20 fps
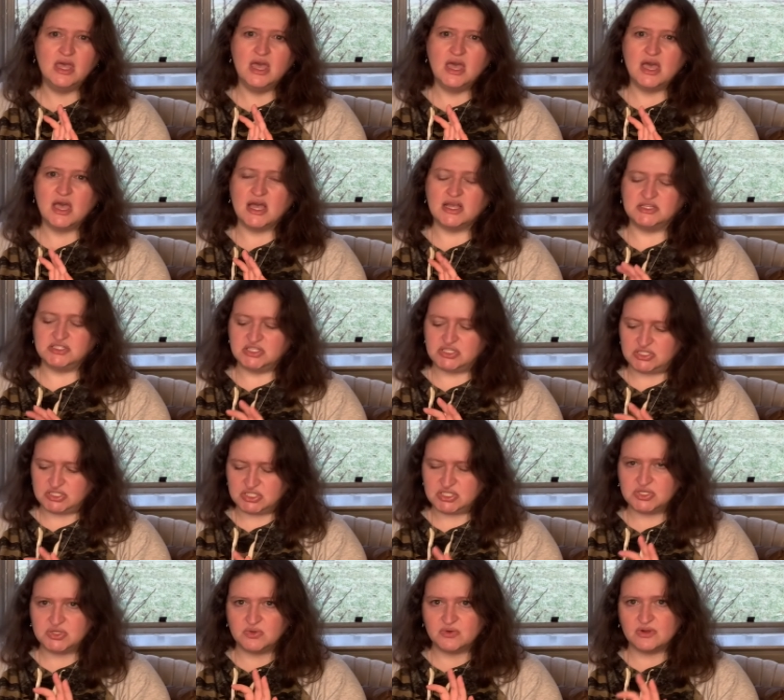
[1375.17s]
I should
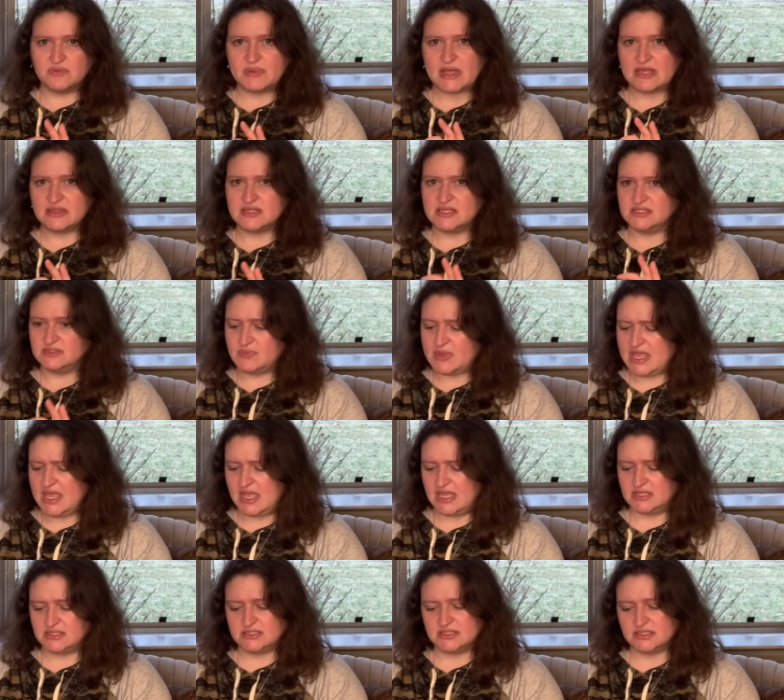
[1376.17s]
do about these pants.